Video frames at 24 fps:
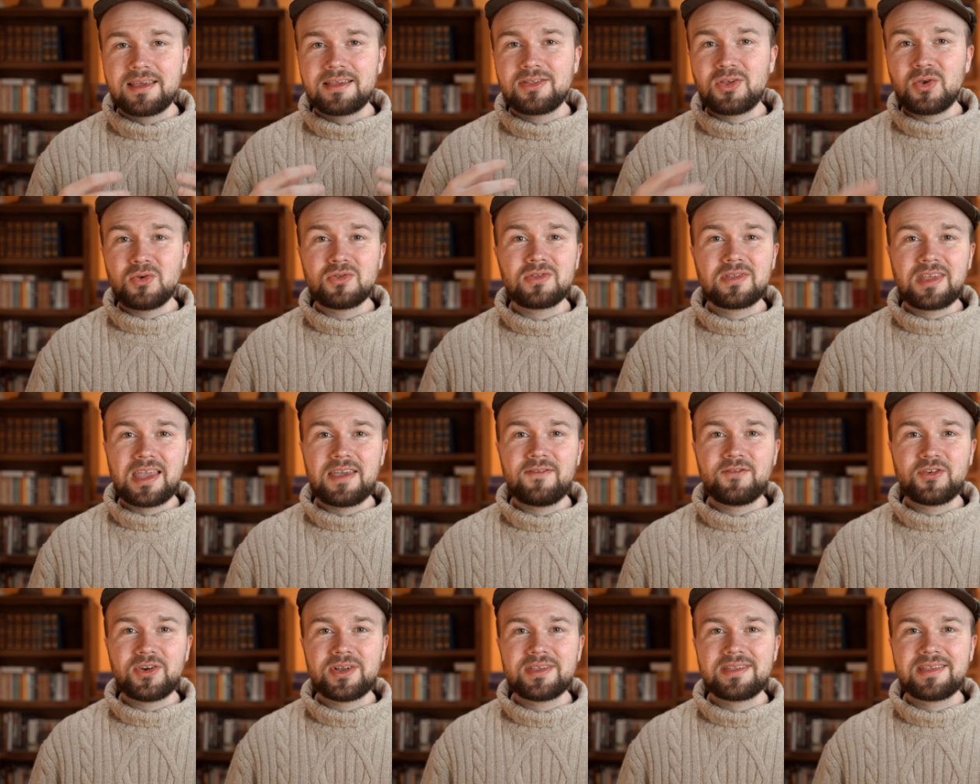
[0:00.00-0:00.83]
So say,
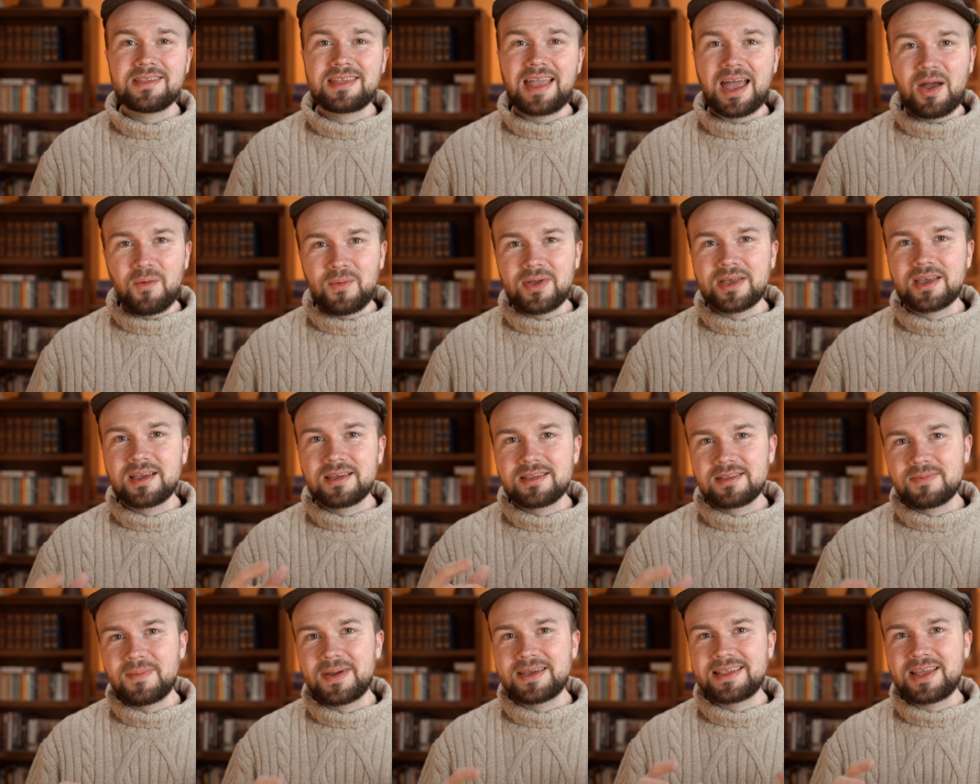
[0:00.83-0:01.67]
for instance, I want to
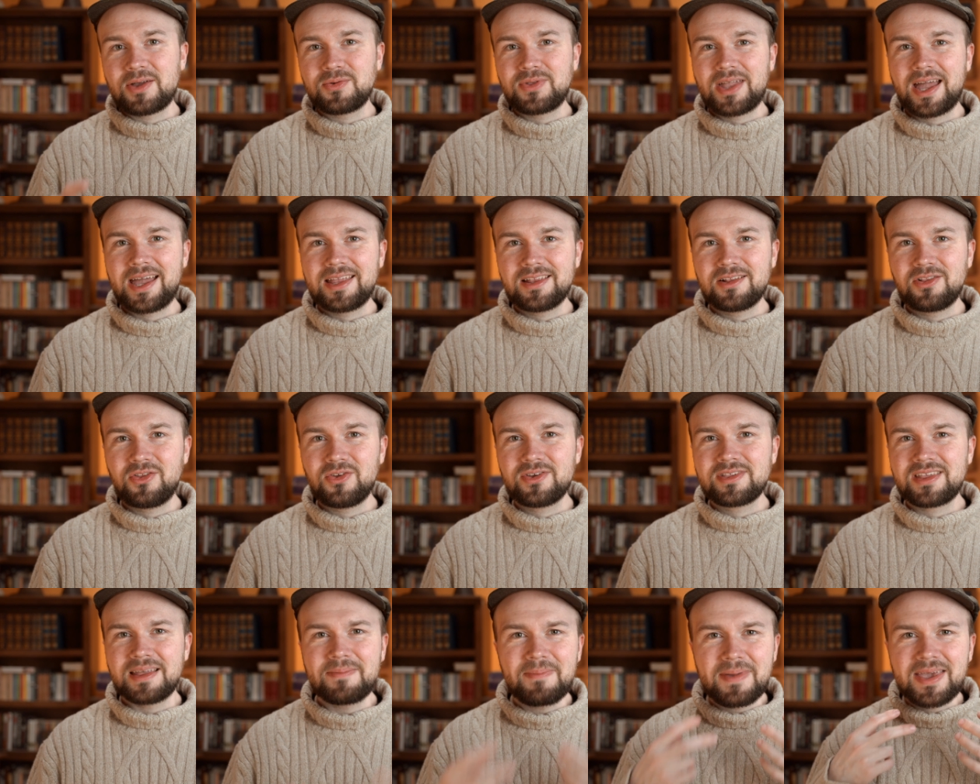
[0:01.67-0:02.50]
customize how Tana
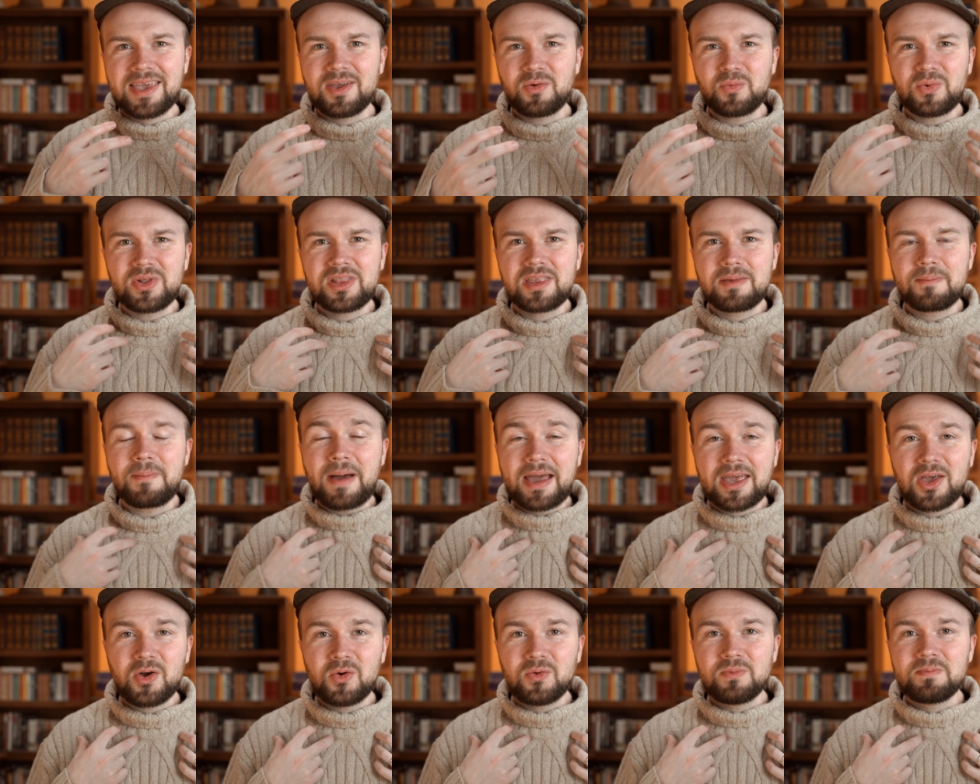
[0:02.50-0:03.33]
looks and make it really
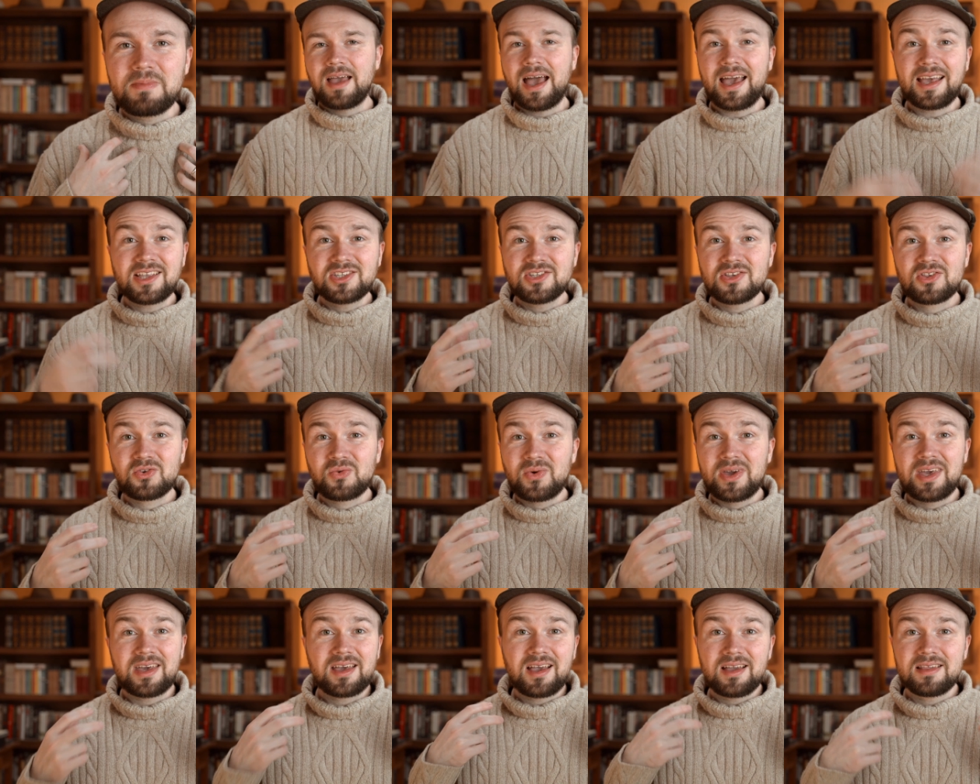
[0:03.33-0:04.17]
my own. I can just
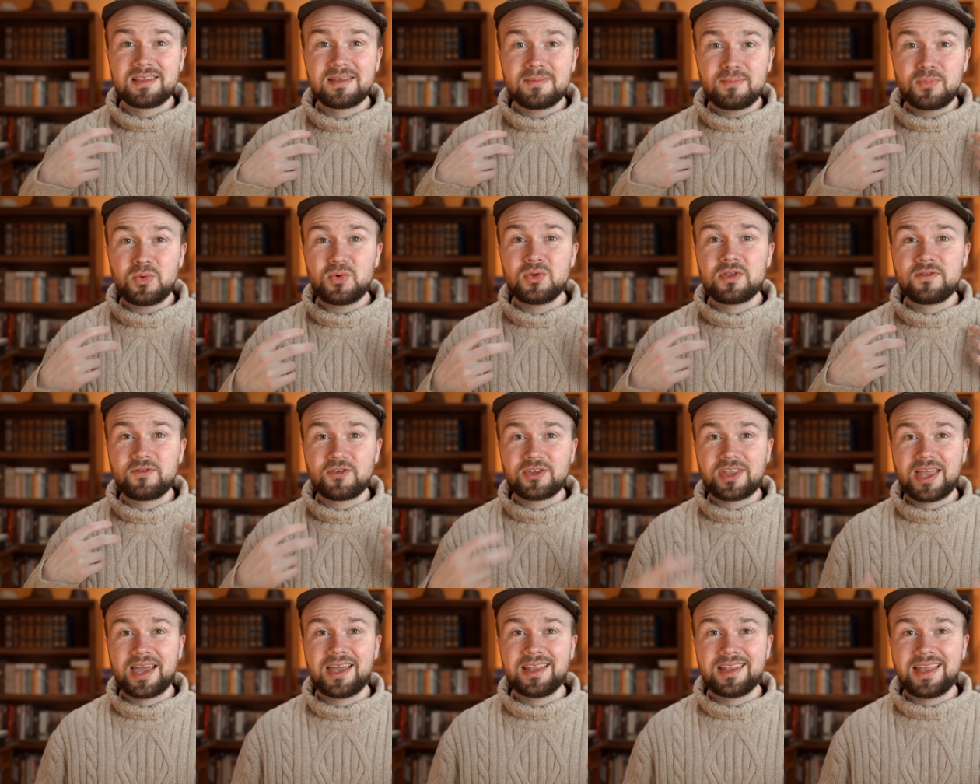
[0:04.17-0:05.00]
create a custom boost for
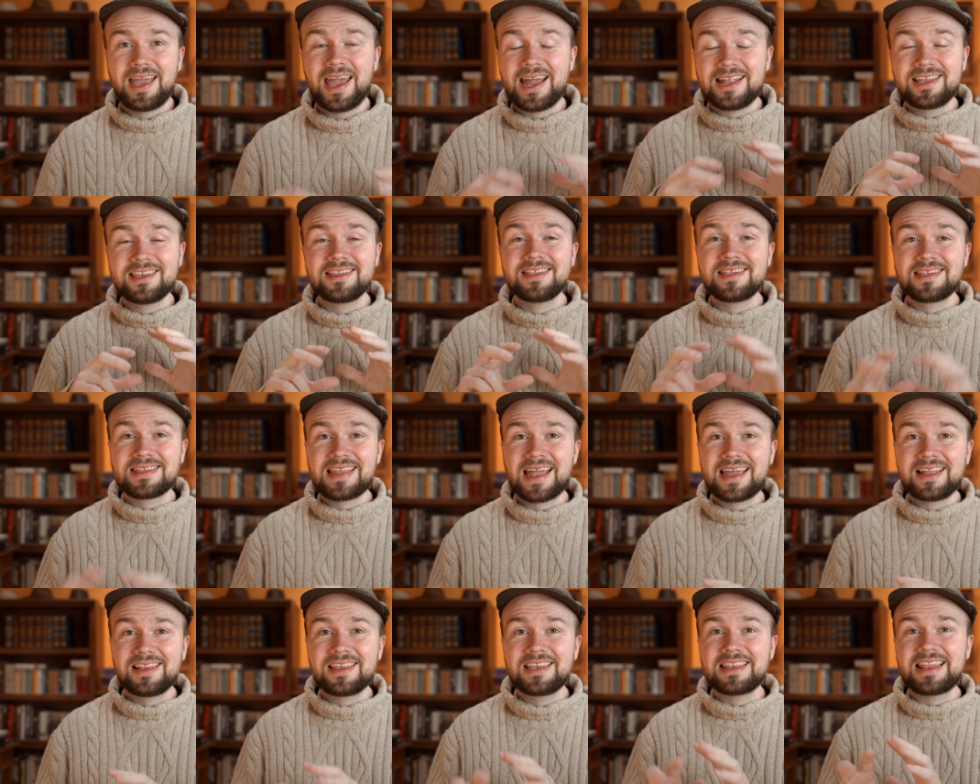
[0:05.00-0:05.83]
Tana, adding the
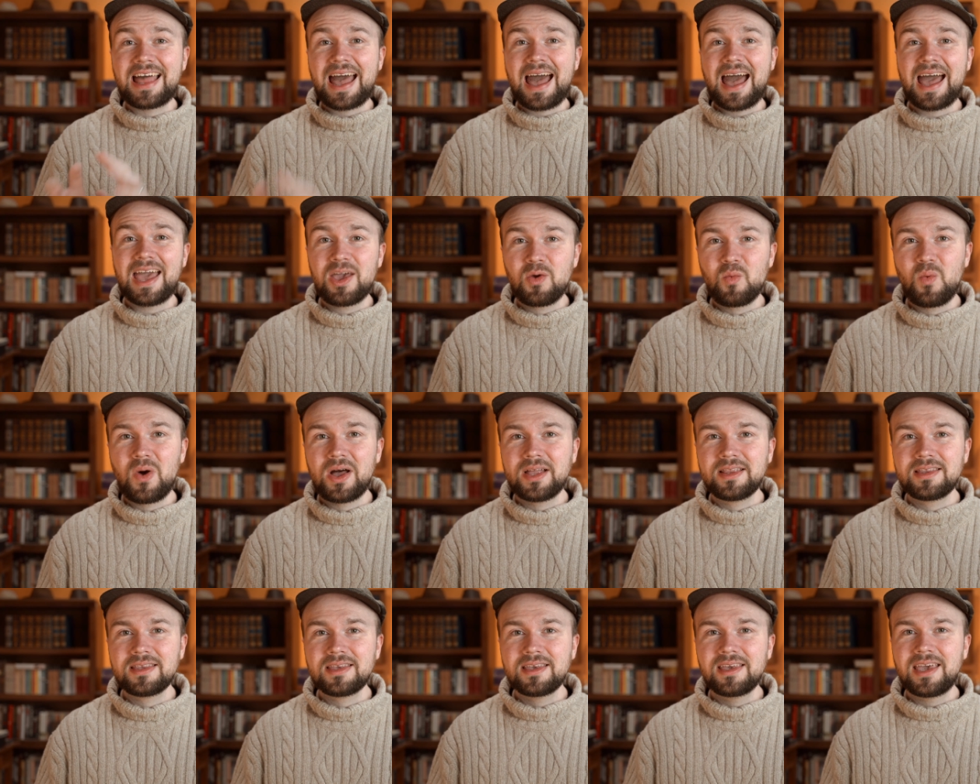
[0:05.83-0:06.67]
styling that I
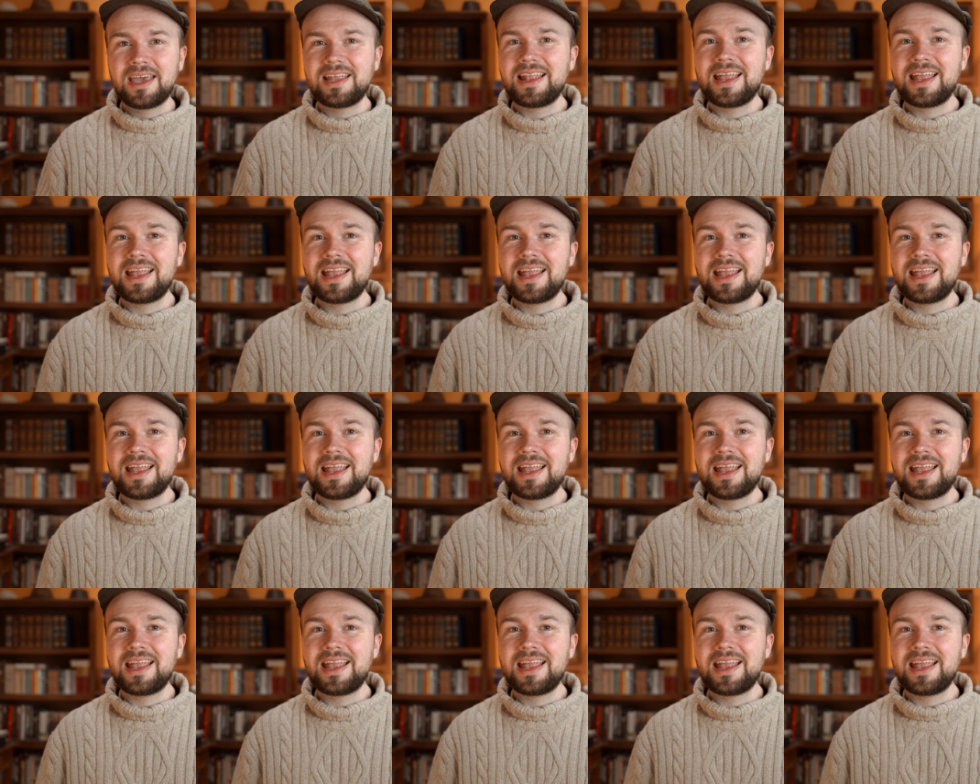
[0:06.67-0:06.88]
want, and